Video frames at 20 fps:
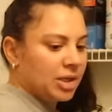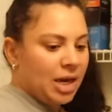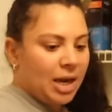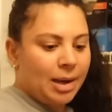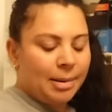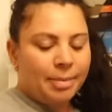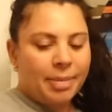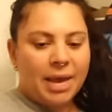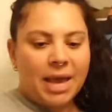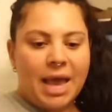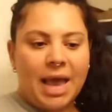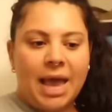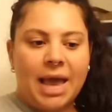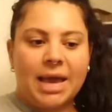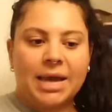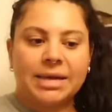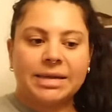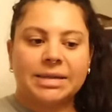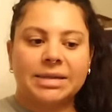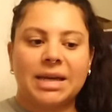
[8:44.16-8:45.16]
up
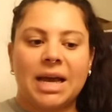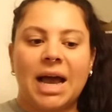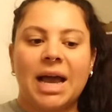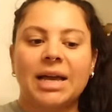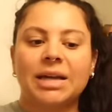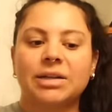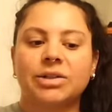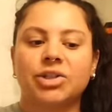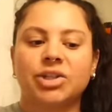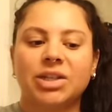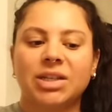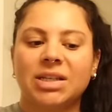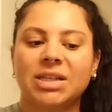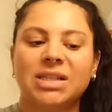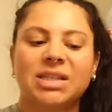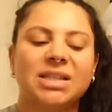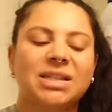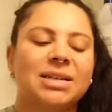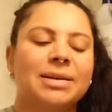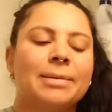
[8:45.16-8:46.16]
and I
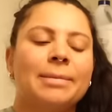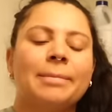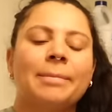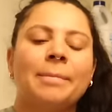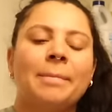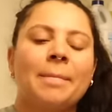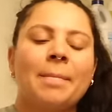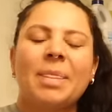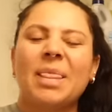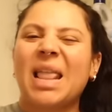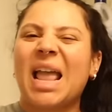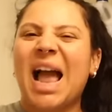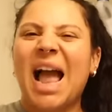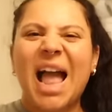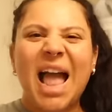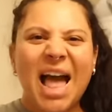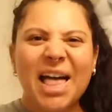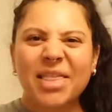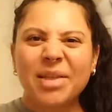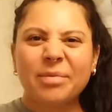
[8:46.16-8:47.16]
just I
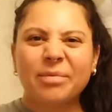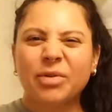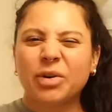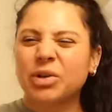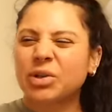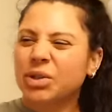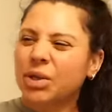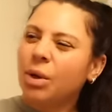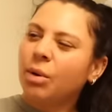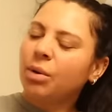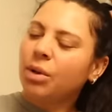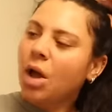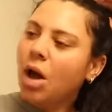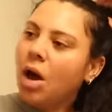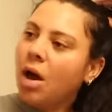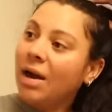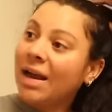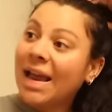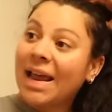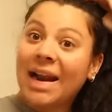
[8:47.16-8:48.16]
had them for so
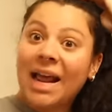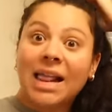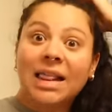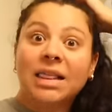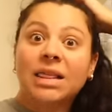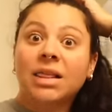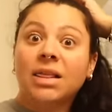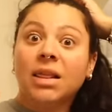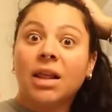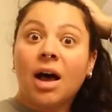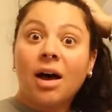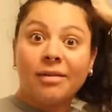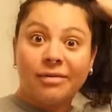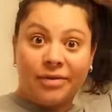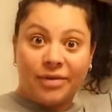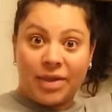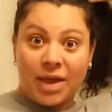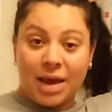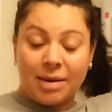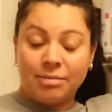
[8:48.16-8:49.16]
long and I
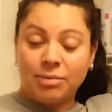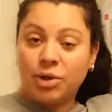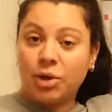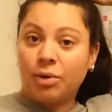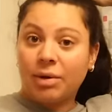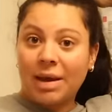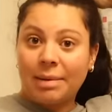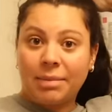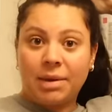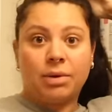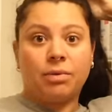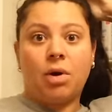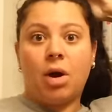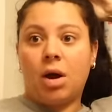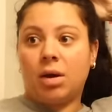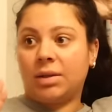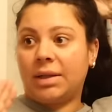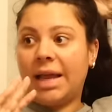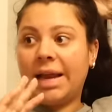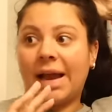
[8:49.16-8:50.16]
love them don't get me
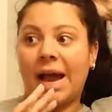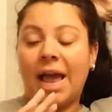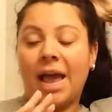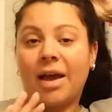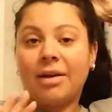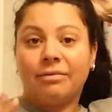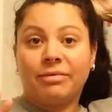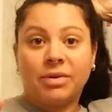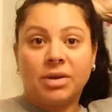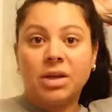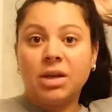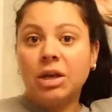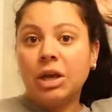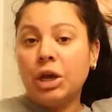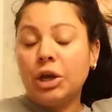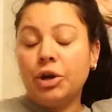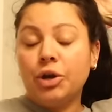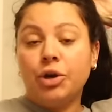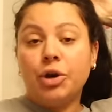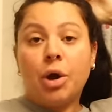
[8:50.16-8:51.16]
wrong like I have
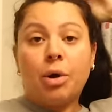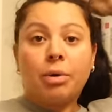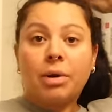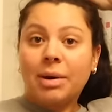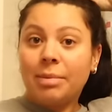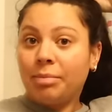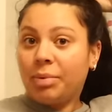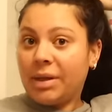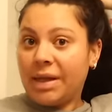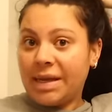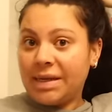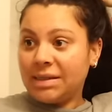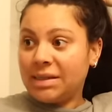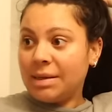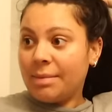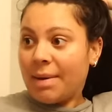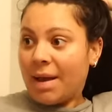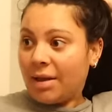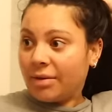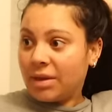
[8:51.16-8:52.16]
no complaints
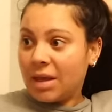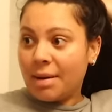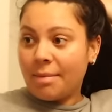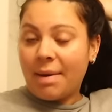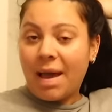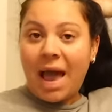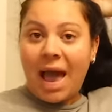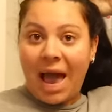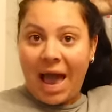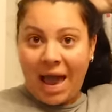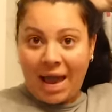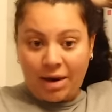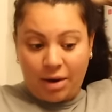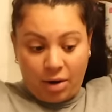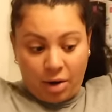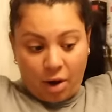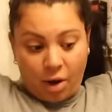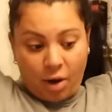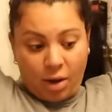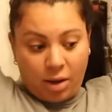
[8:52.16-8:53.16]
about them at
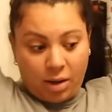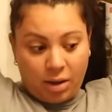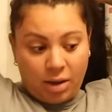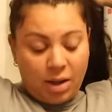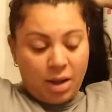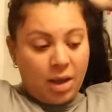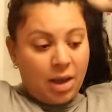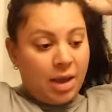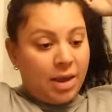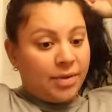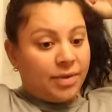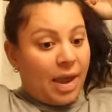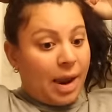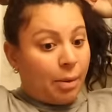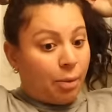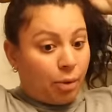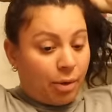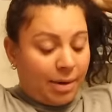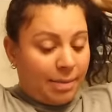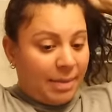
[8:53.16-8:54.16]
all they
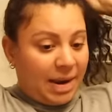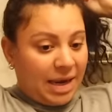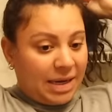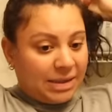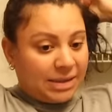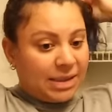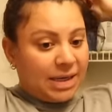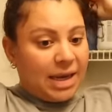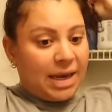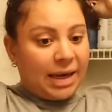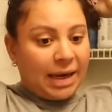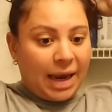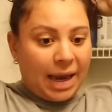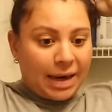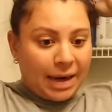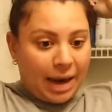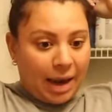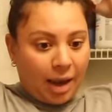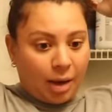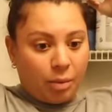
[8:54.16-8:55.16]
were amazing
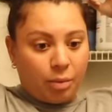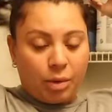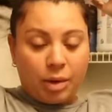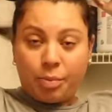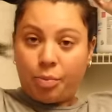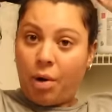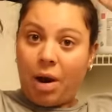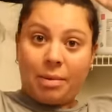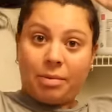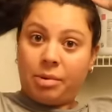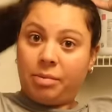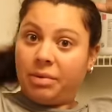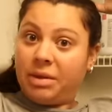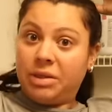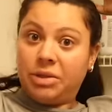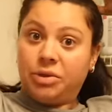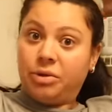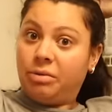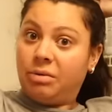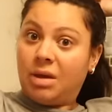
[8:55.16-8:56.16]
and I would
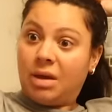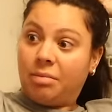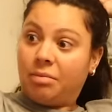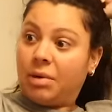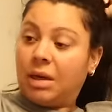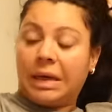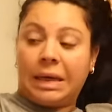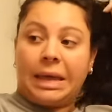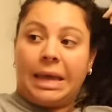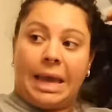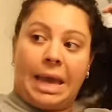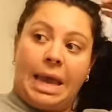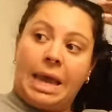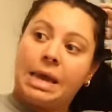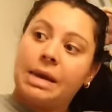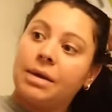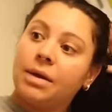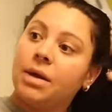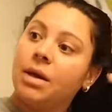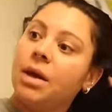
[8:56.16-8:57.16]
probably do them
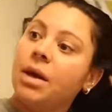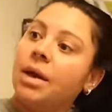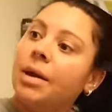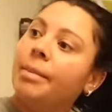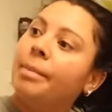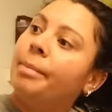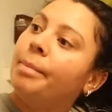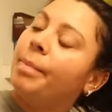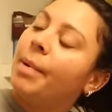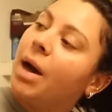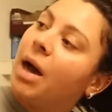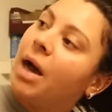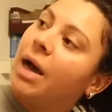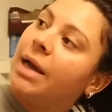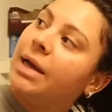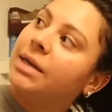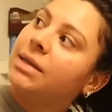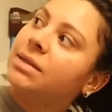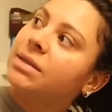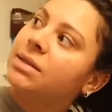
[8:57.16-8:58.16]
again
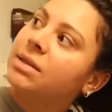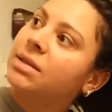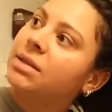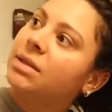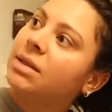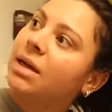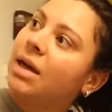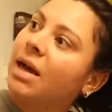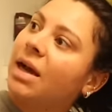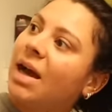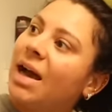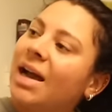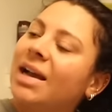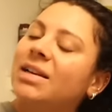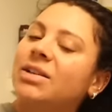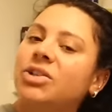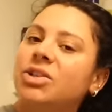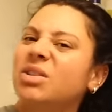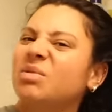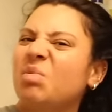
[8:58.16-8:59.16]
but
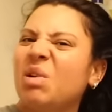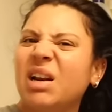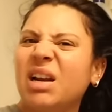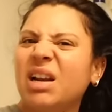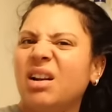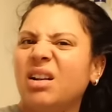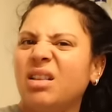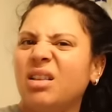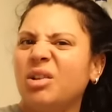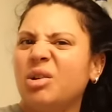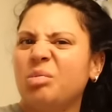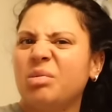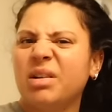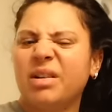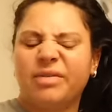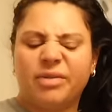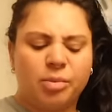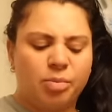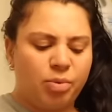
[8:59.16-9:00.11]
I just wanted a little bit of a